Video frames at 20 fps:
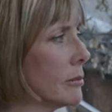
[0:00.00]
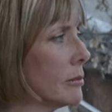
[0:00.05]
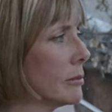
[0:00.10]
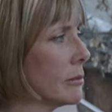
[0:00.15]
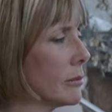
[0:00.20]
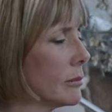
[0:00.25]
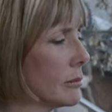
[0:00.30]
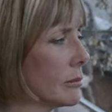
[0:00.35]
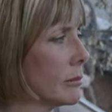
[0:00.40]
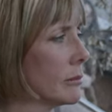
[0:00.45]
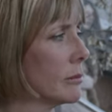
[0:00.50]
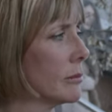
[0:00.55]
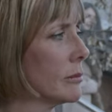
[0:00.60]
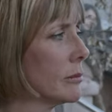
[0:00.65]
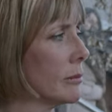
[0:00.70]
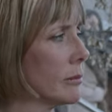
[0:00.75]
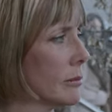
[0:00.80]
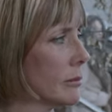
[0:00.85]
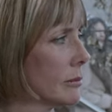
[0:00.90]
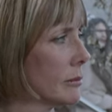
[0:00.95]

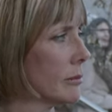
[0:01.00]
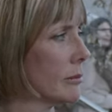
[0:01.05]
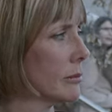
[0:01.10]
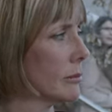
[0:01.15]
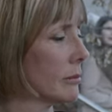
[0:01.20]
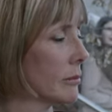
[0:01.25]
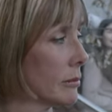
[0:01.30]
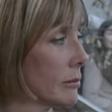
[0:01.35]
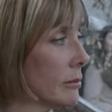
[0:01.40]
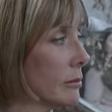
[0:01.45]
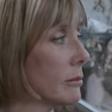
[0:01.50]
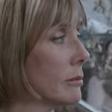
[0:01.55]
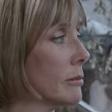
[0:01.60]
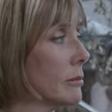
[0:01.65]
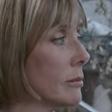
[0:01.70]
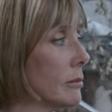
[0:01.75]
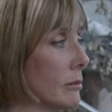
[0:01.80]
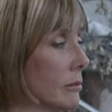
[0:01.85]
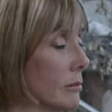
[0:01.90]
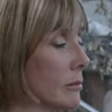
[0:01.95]

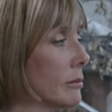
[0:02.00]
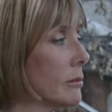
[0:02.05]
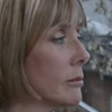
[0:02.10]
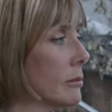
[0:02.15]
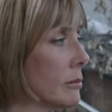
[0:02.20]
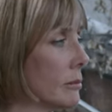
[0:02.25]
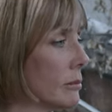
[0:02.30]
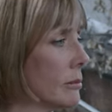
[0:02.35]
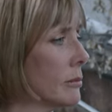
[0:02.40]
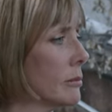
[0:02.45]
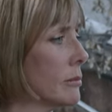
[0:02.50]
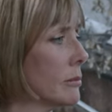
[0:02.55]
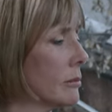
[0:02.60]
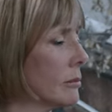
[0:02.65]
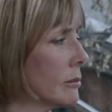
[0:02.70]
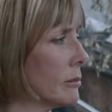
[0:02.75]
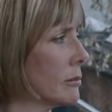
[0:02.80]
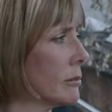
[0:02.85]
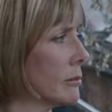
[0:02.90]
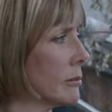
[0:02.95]

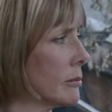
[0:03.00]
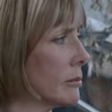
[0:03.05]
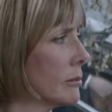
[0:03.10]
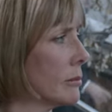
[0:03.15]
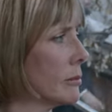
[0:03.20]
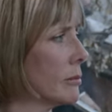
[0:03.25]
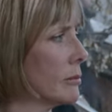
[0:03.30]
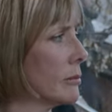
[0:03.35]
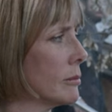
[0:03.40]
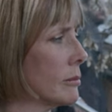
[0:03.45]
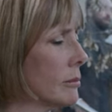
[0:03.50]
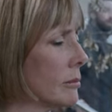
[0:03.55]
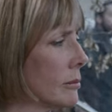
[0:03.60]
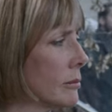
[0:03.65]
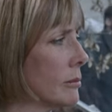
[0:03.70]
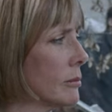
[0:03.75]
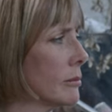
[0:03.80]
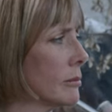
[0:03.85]
This person isn't speaking.